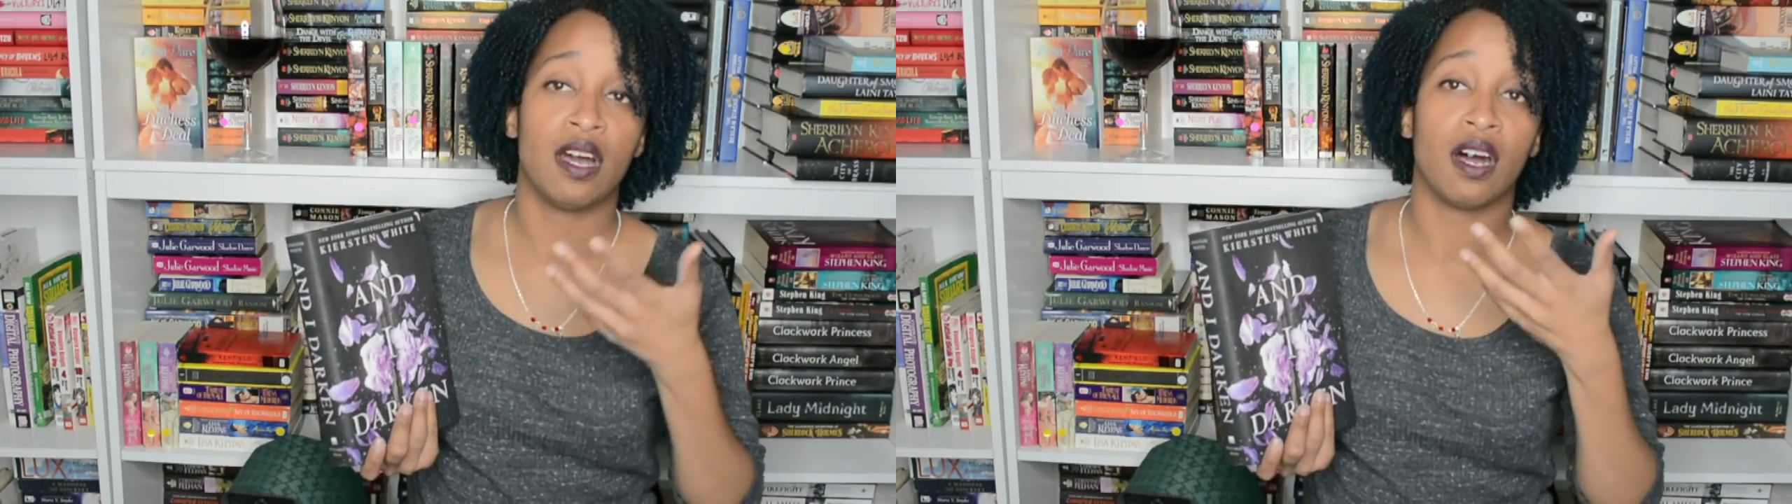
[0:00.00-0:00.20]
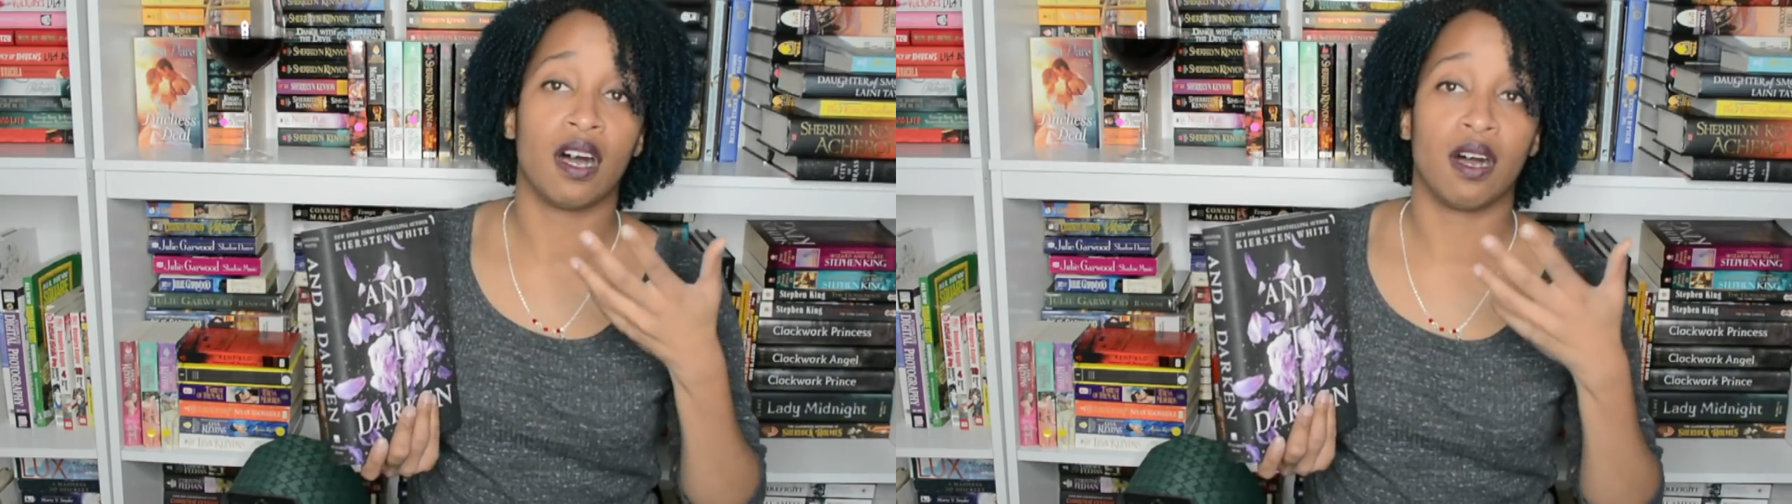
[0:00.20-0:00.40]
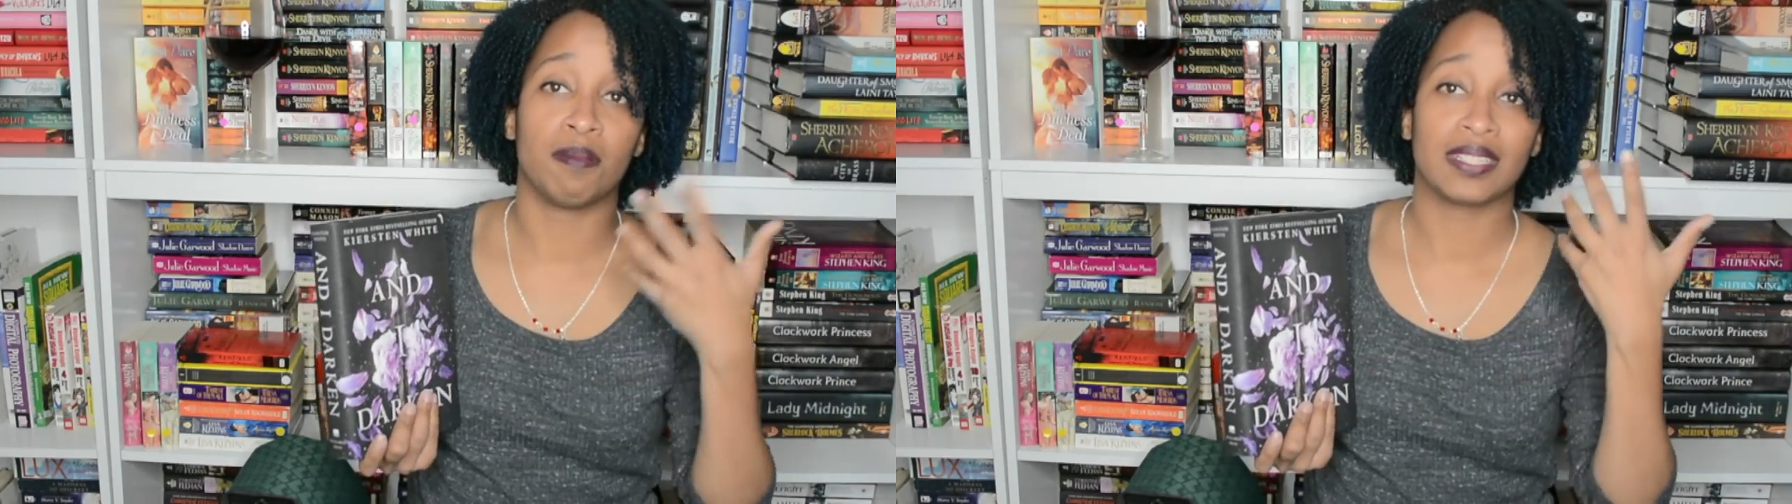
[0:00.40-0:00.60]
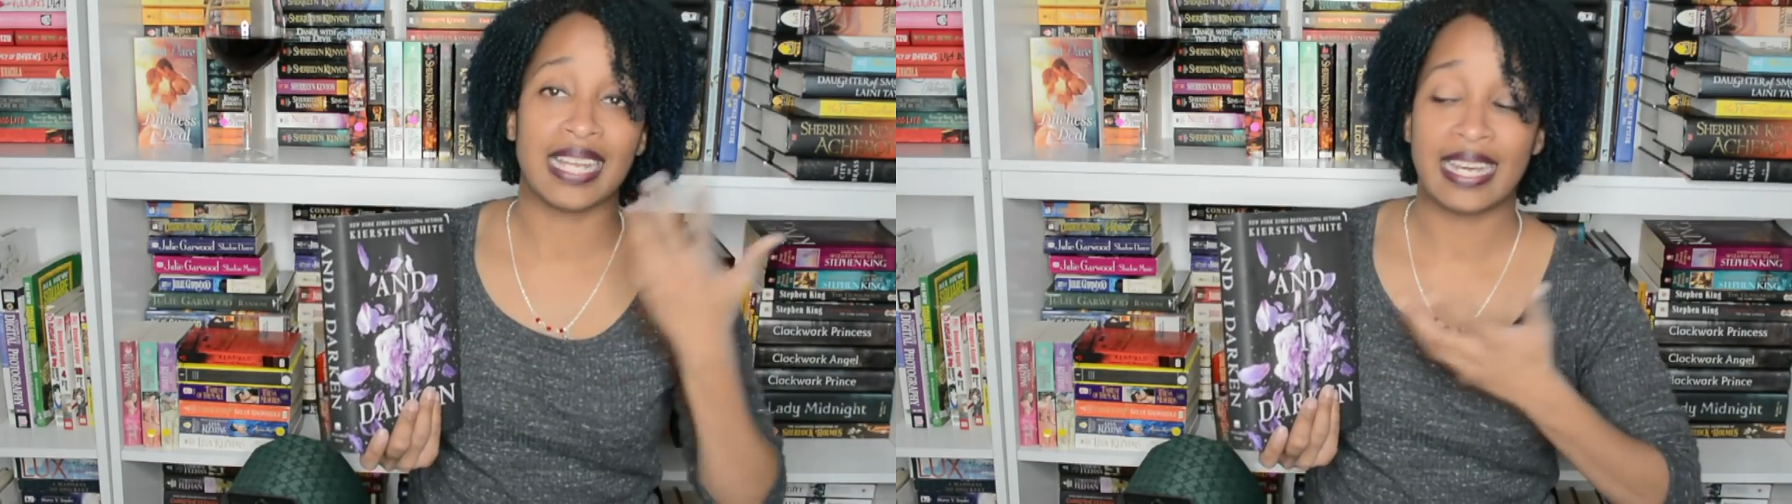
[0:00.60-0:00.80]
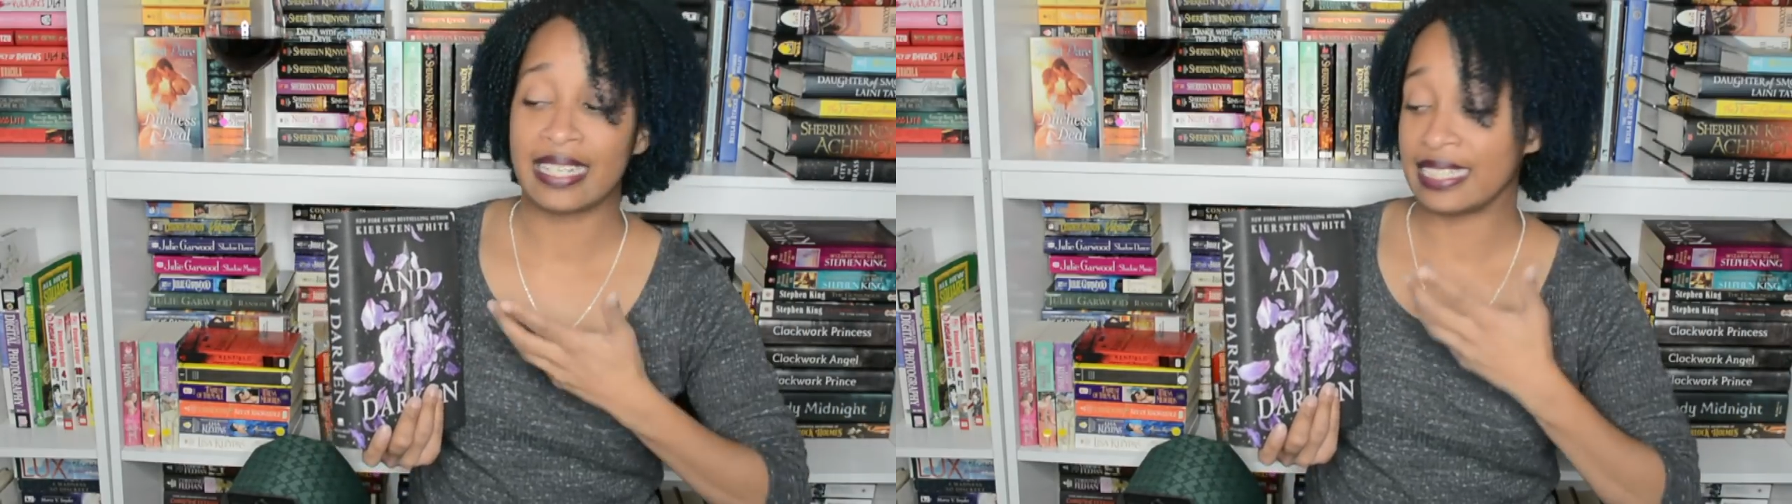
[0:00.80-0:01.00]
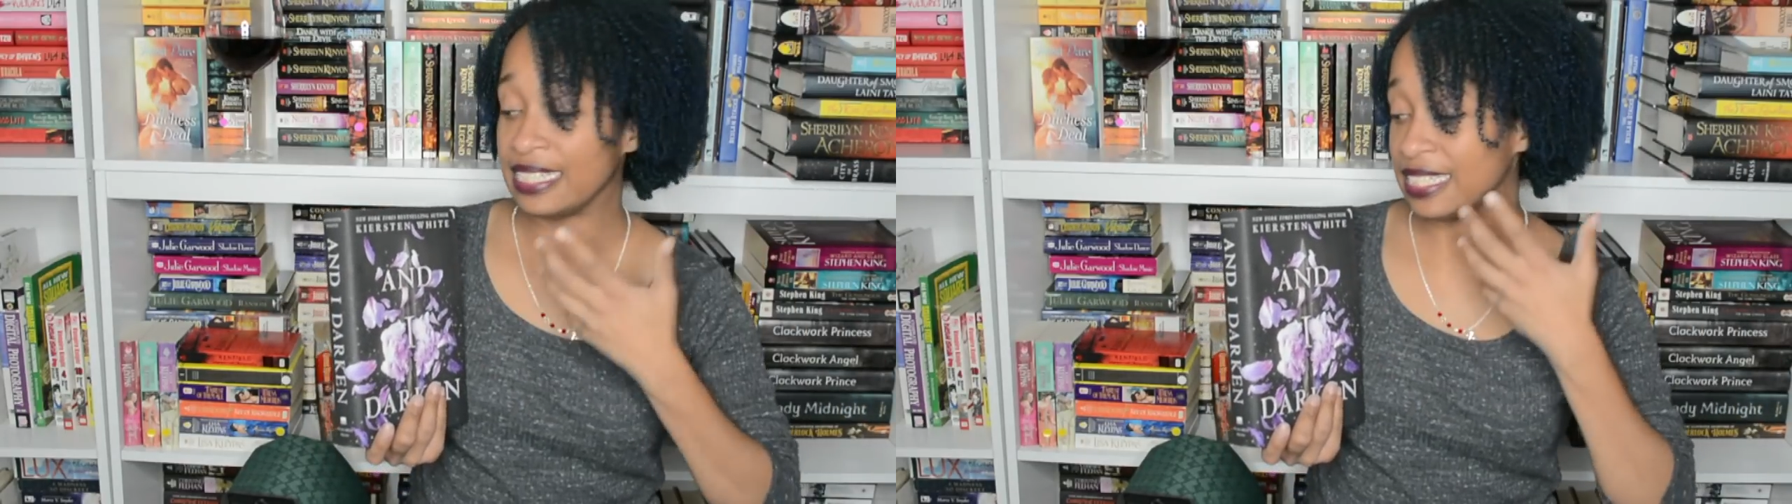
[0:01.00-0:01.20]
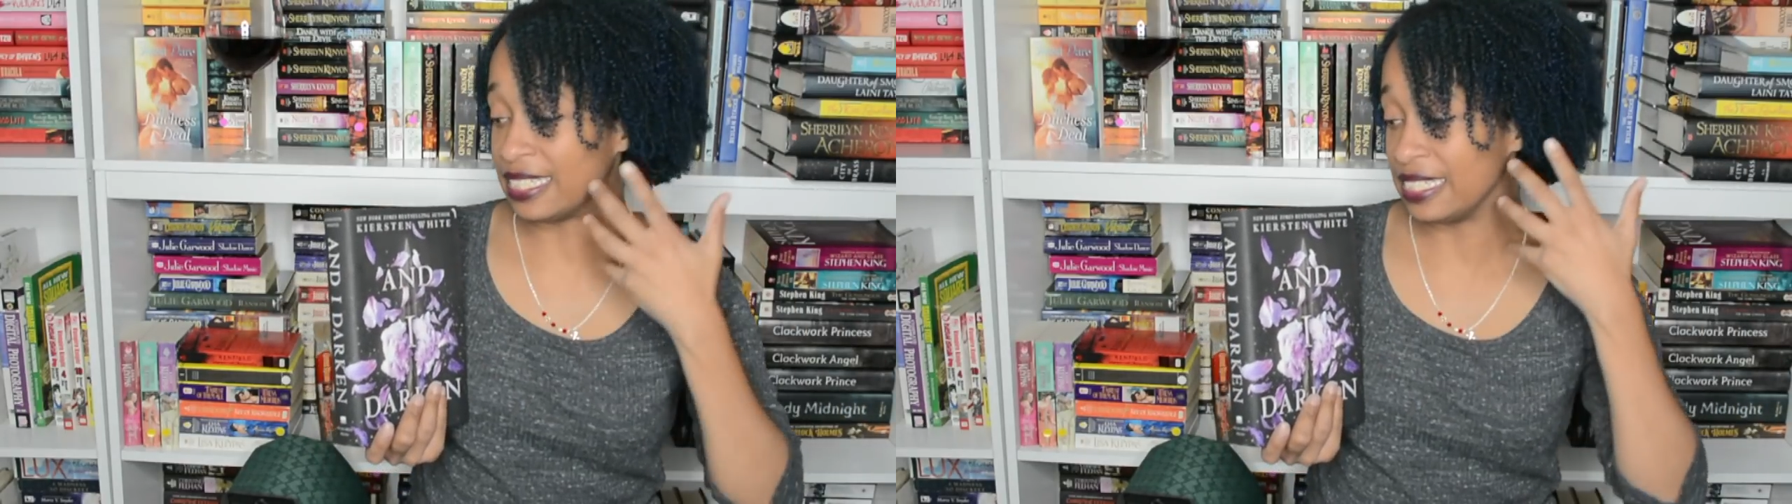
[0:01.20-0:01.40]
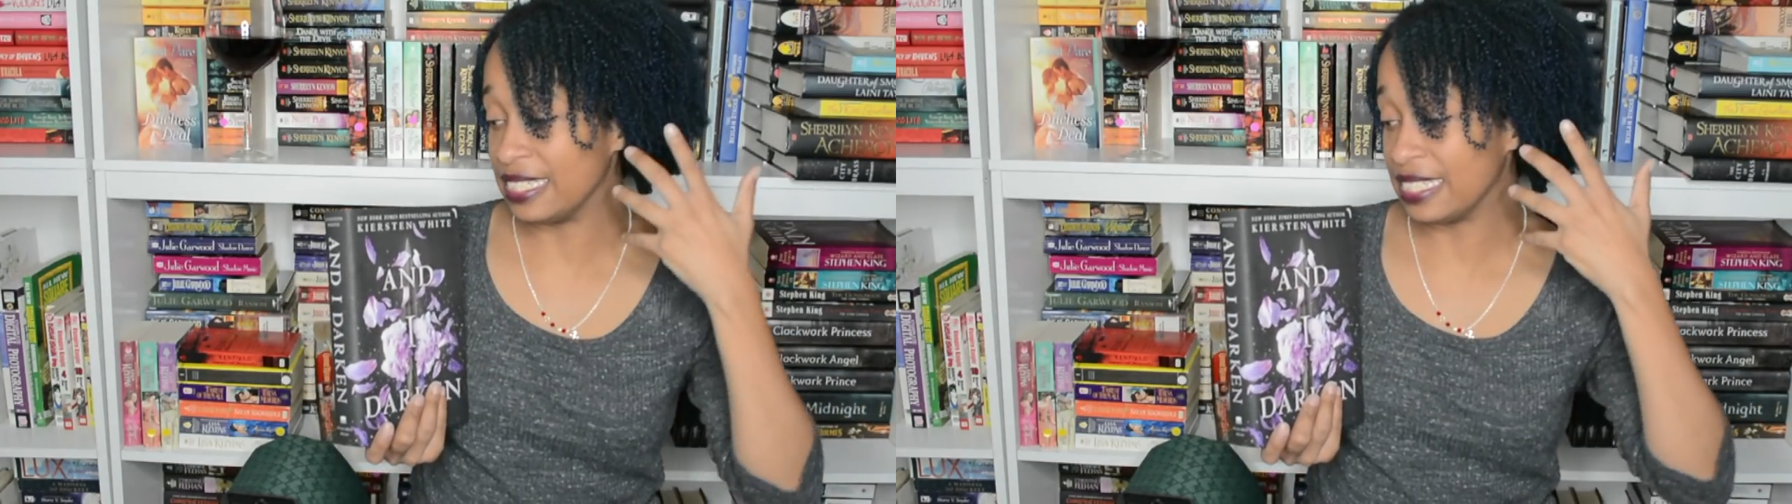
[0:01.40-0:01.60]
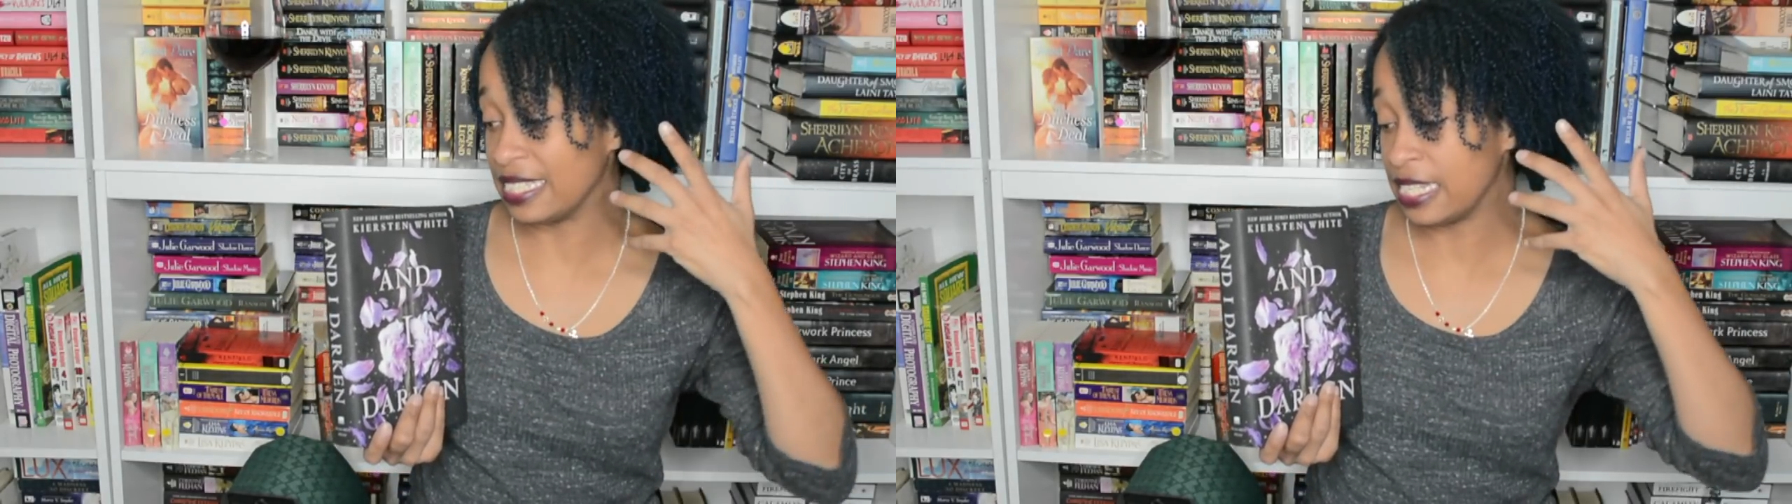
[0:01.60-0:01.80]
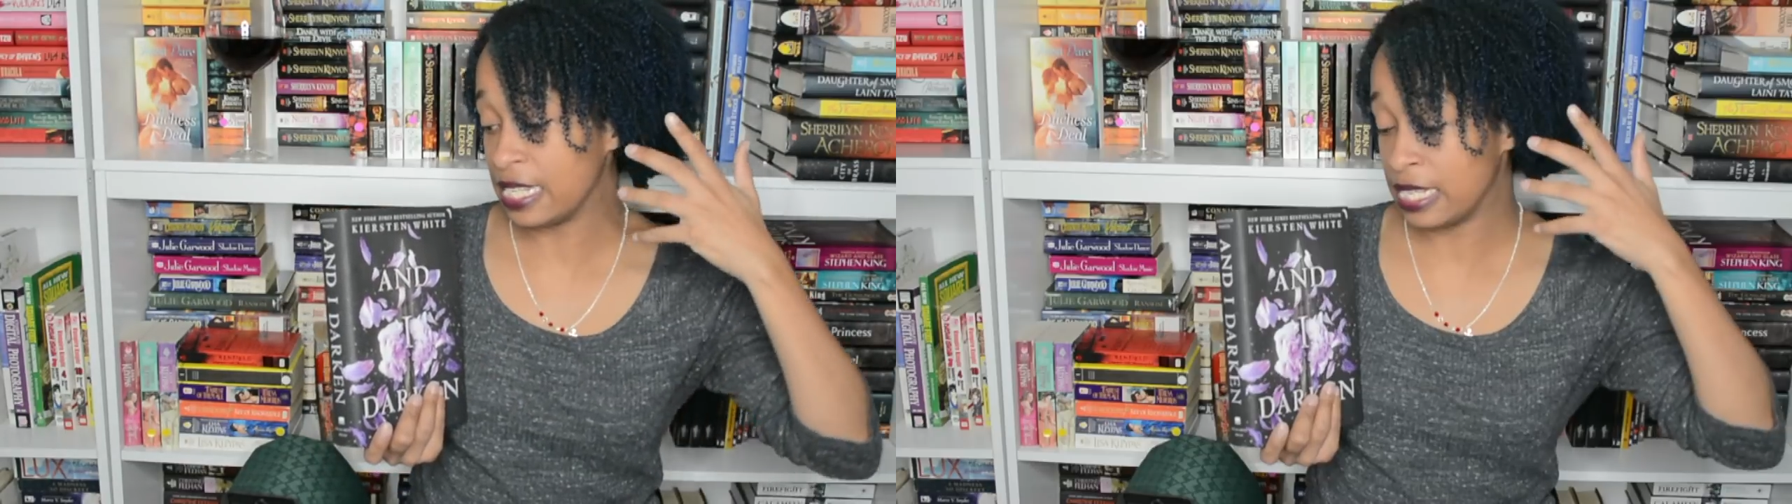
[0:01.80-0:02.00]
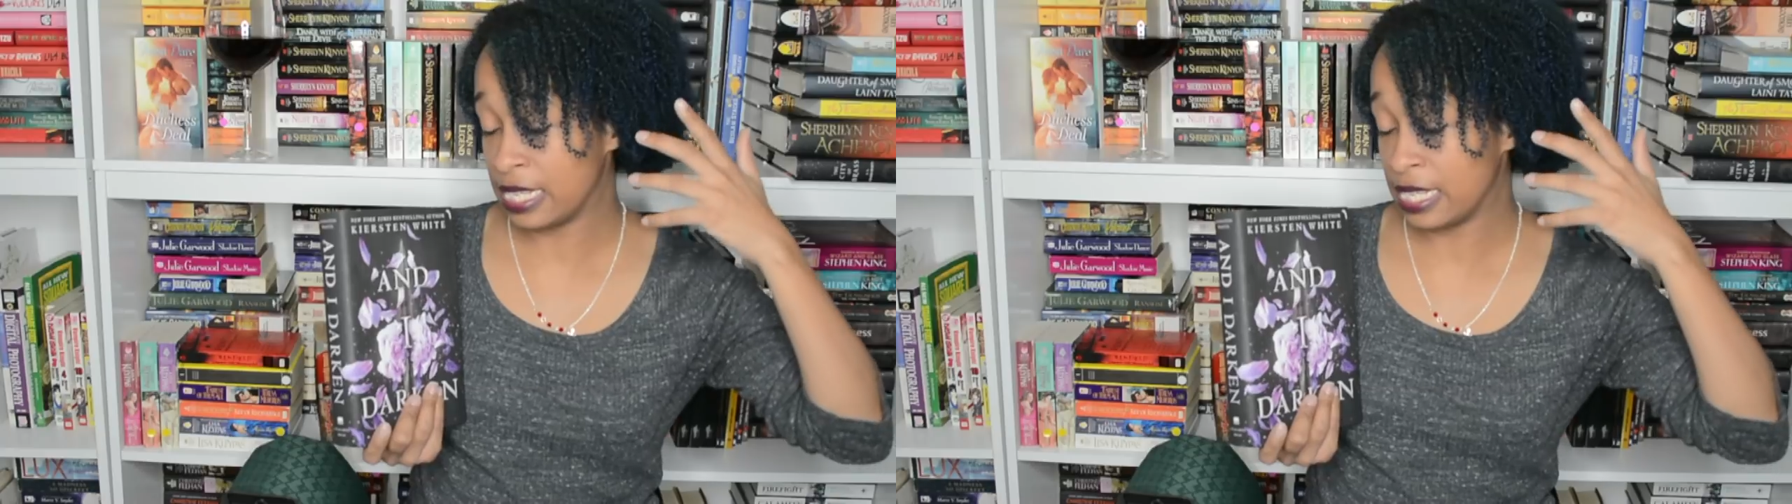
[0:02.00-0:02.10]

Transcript: Um, Lada is